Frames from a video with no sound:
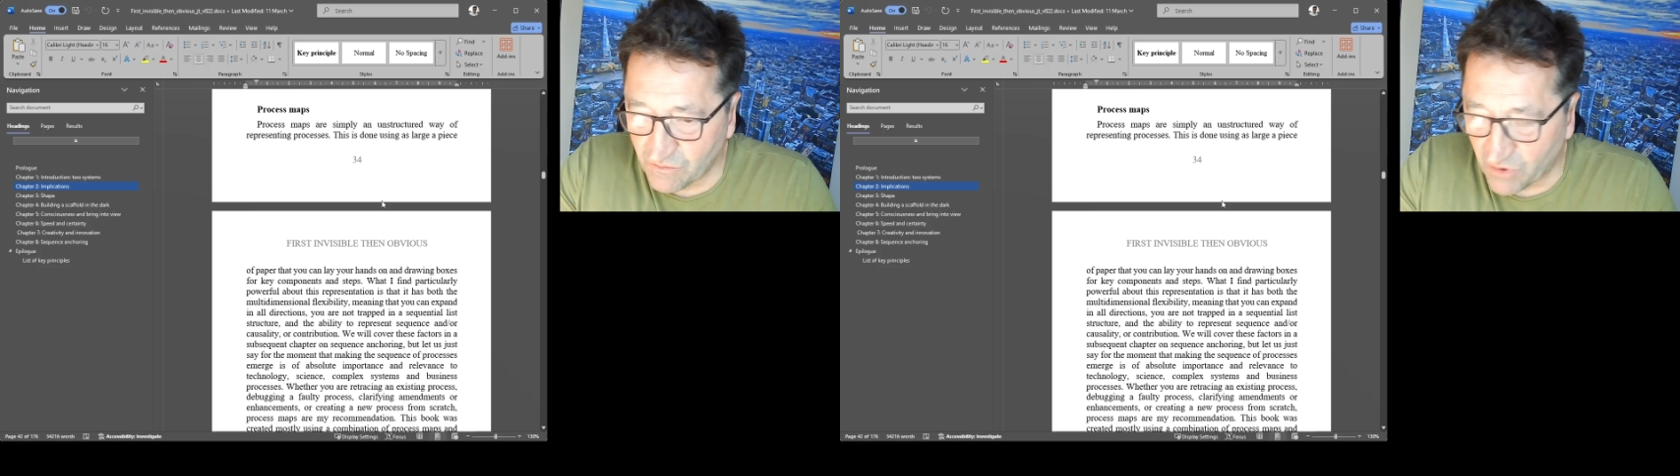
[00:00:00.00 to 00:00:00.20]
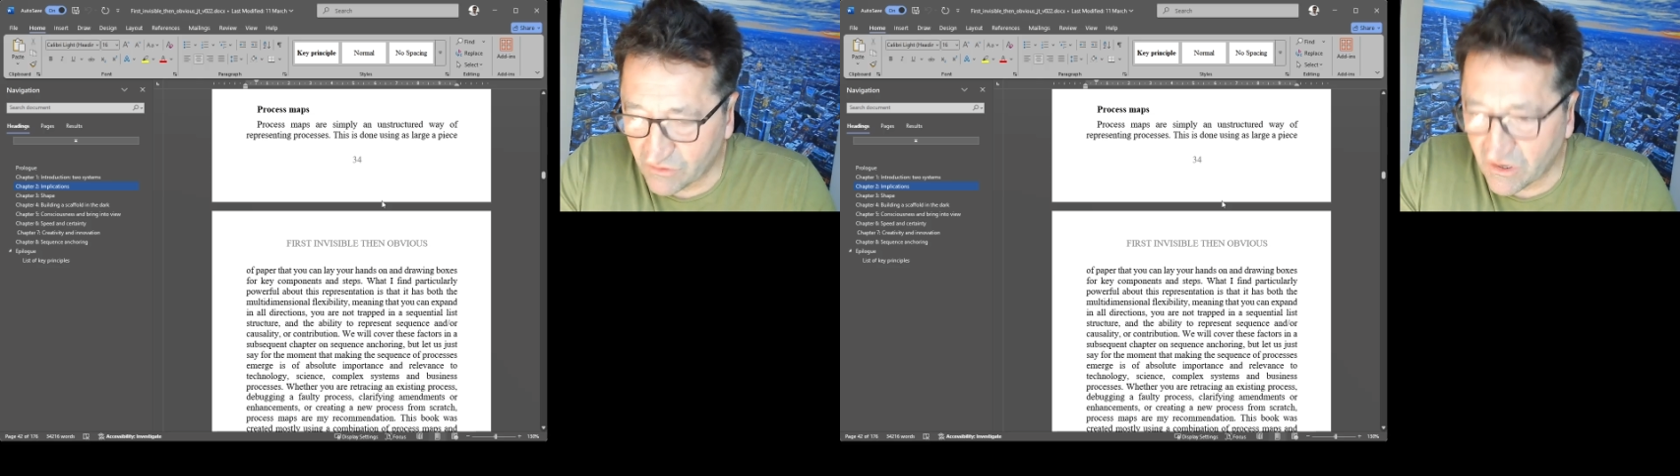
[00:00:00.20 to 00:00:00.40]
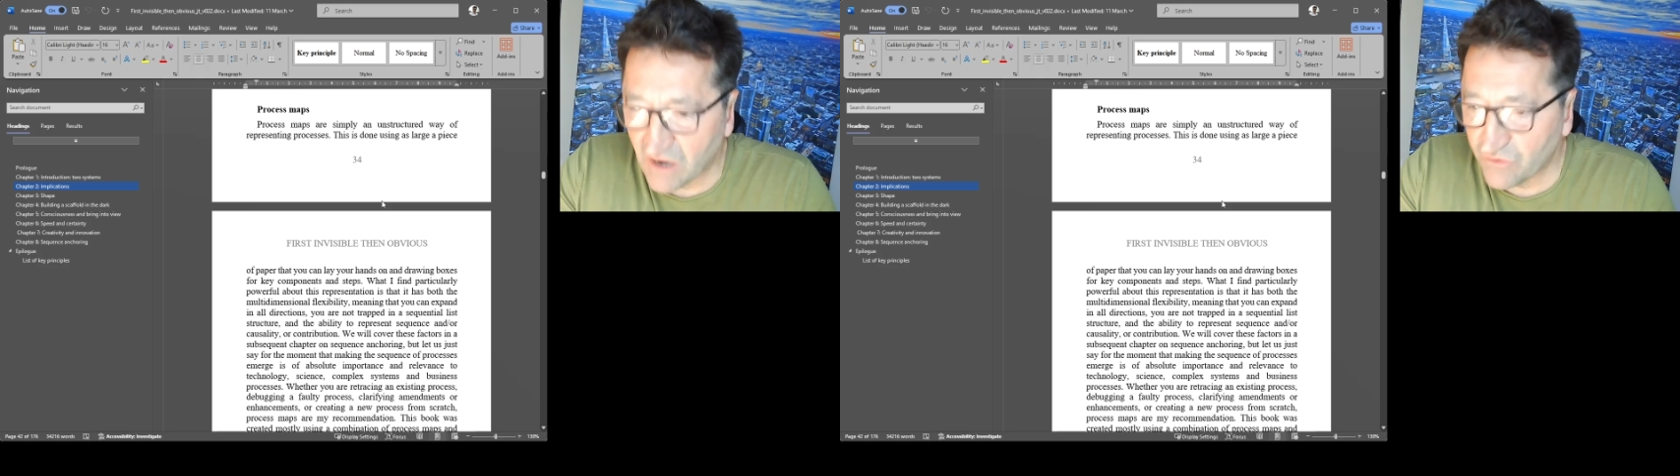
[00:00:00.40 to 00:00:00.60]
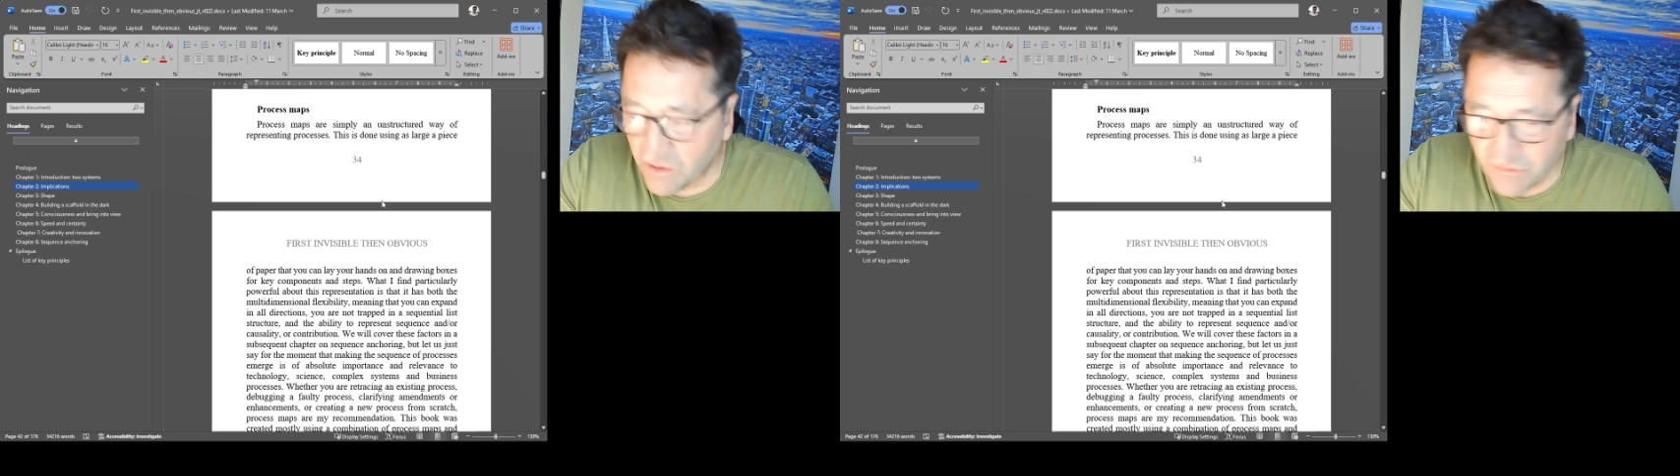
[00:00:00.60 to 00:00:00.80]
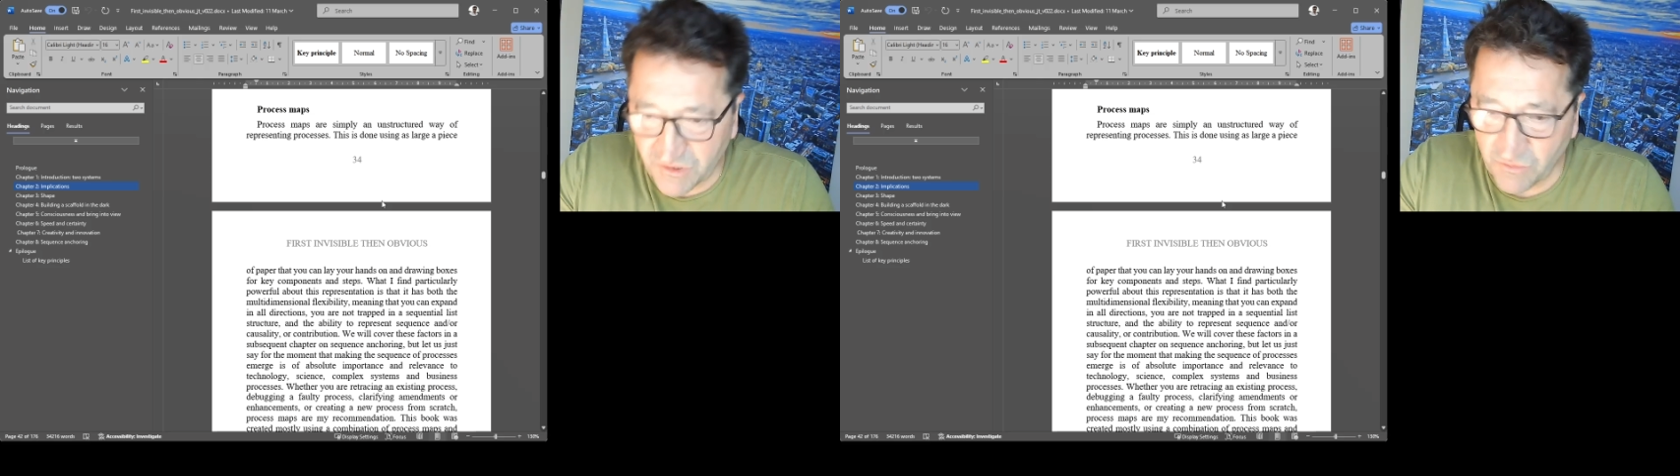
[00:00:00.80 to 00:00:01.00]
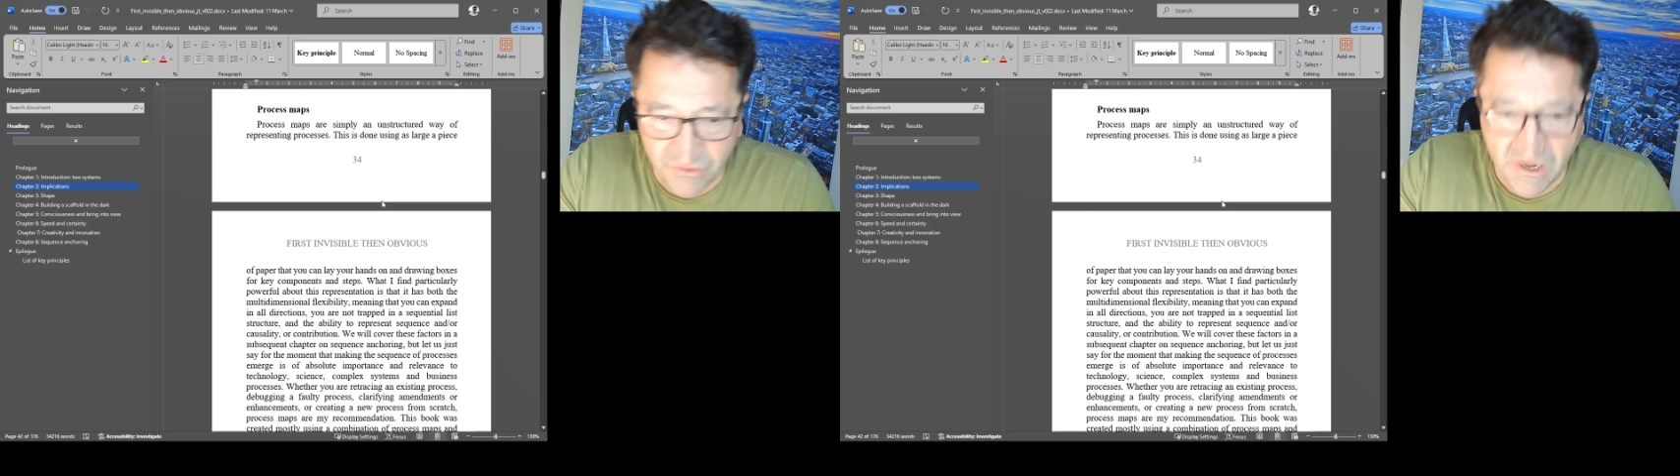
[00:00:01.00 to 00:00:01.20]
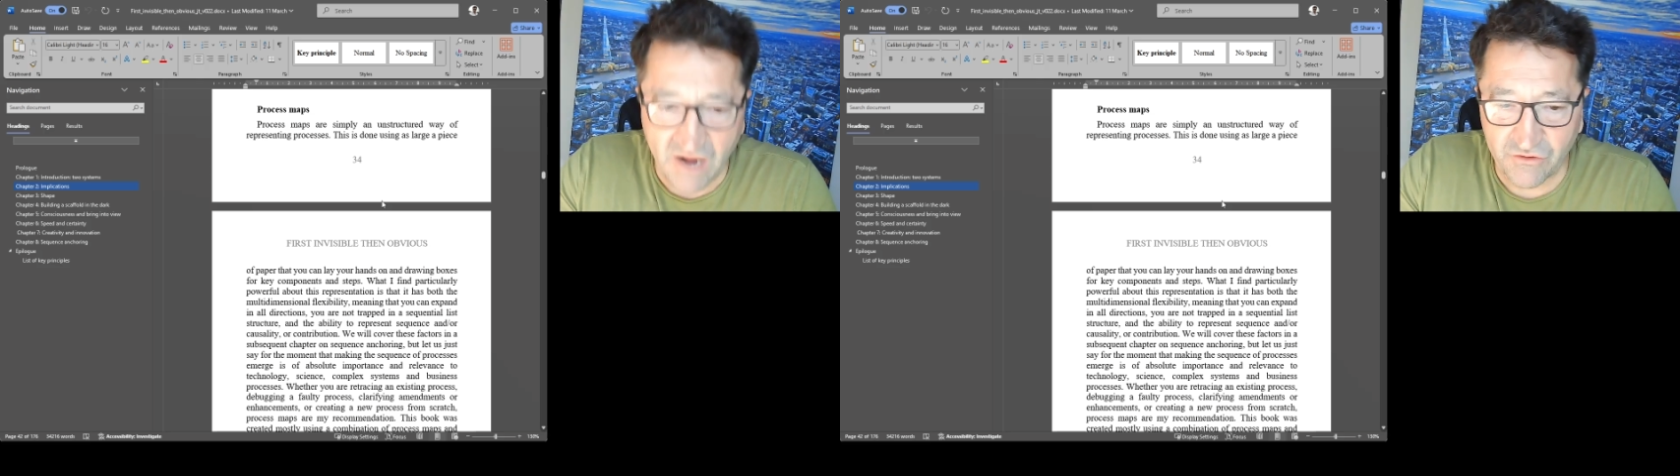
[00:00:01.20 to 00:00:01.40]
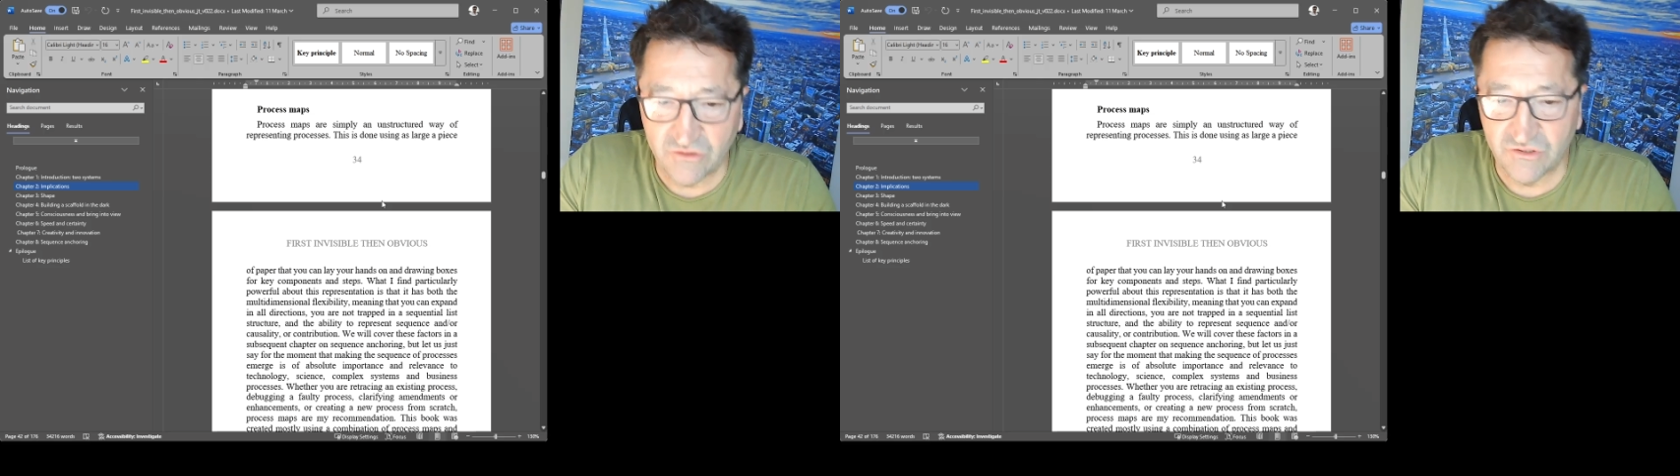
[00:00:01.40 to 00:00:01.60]
block diagrams and you put
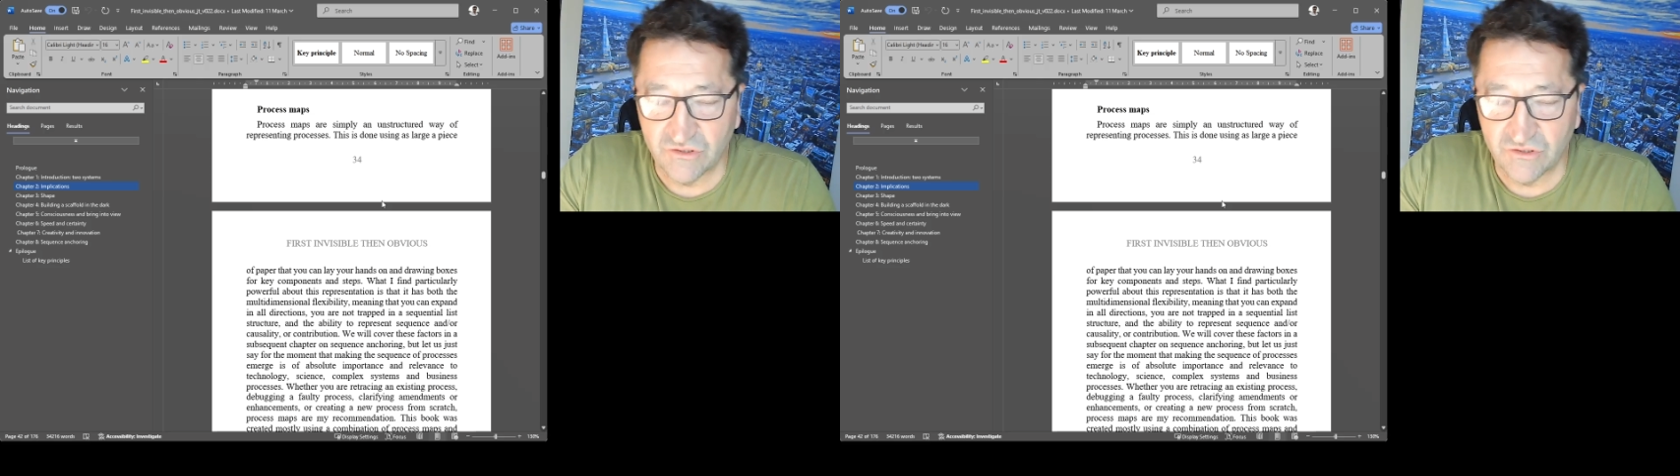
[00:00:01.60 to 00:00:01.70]
arrows.